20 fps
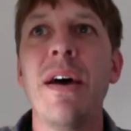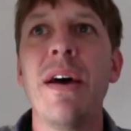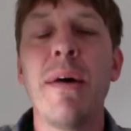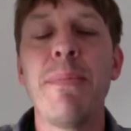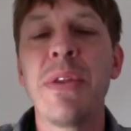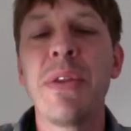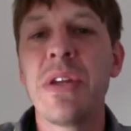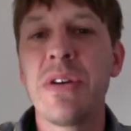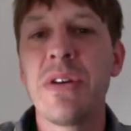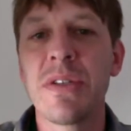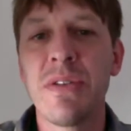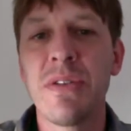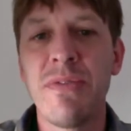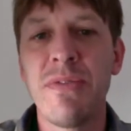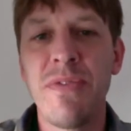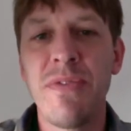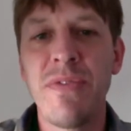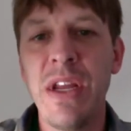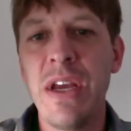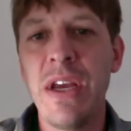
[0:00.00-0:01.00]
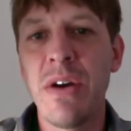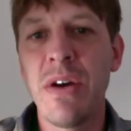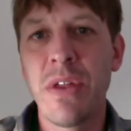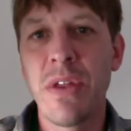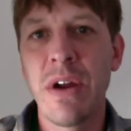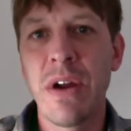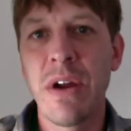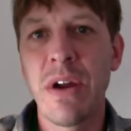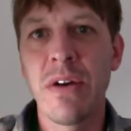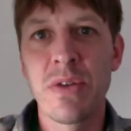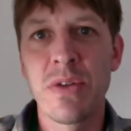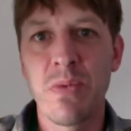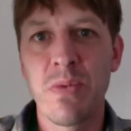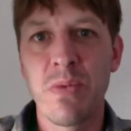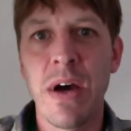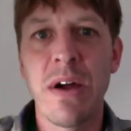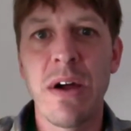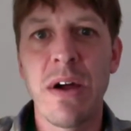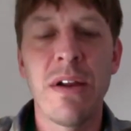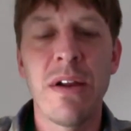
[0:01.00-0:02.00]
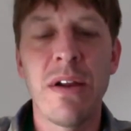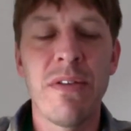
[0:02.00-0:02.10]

But there's a video there as well